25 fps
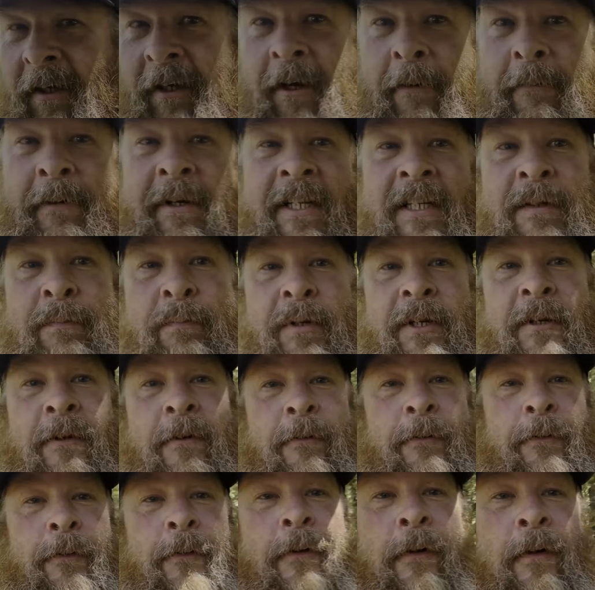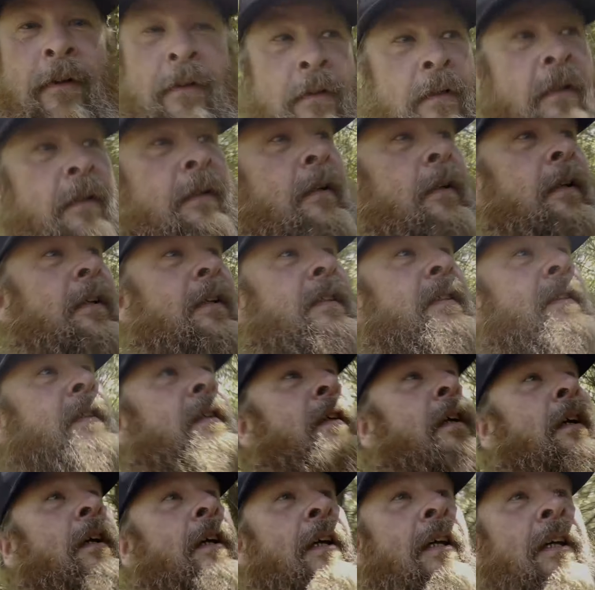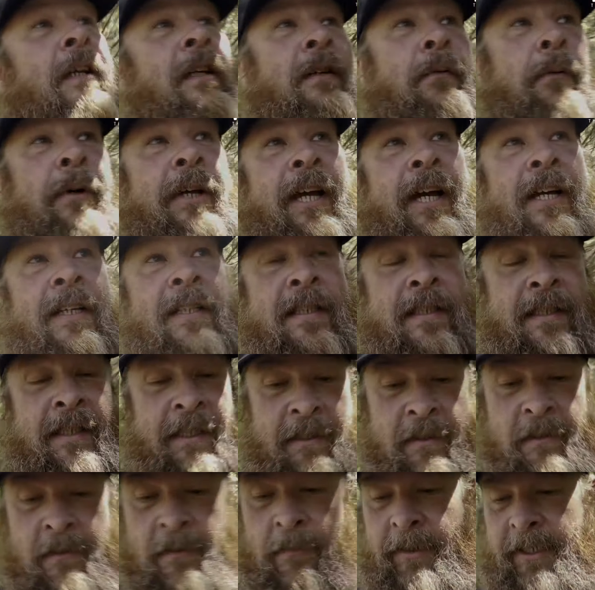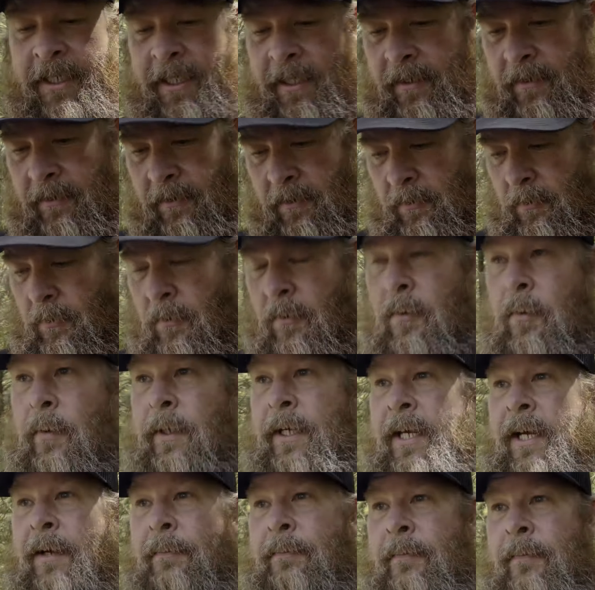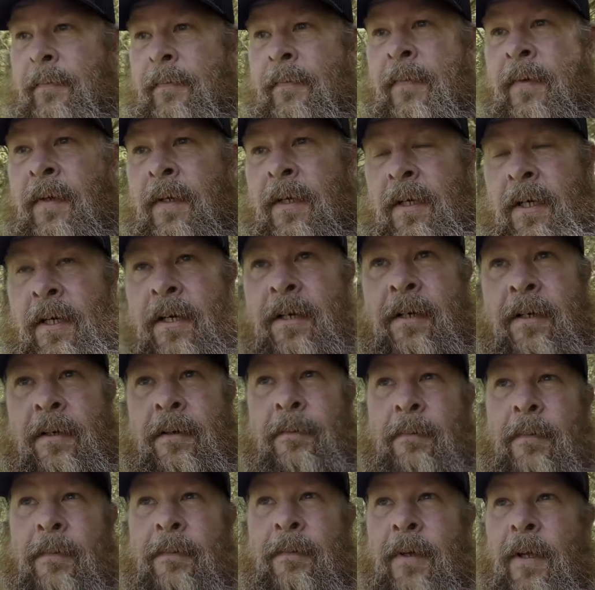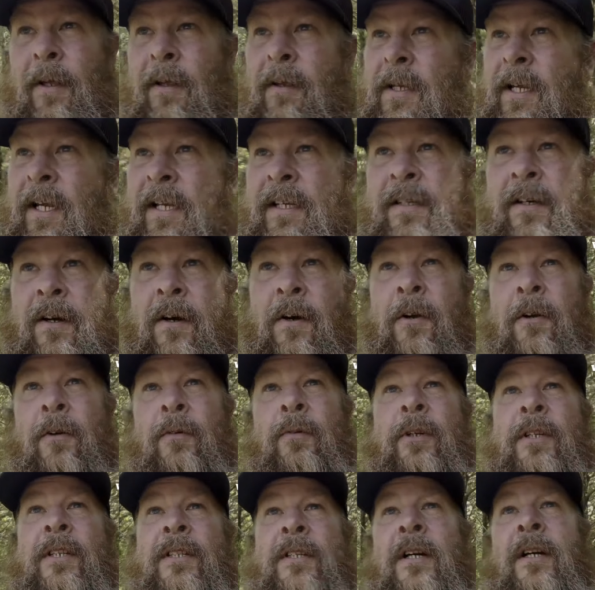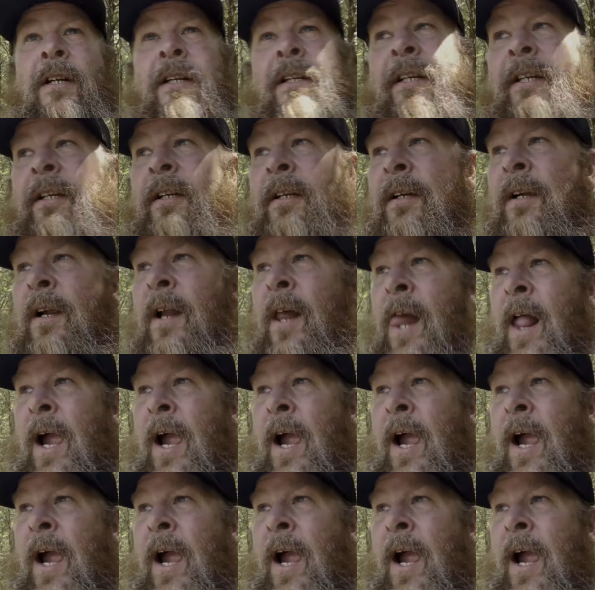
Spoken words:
I mean, it's beautiful. We got cedar, we got oak, we got all kinds of hardwoods on here.